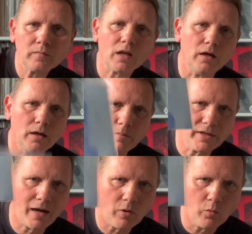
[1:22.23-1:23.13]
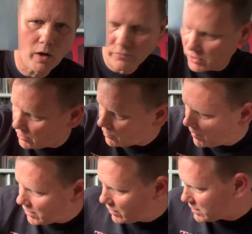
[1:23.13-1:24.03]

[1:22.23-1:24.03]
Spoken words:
But that one won't turn up anywhere,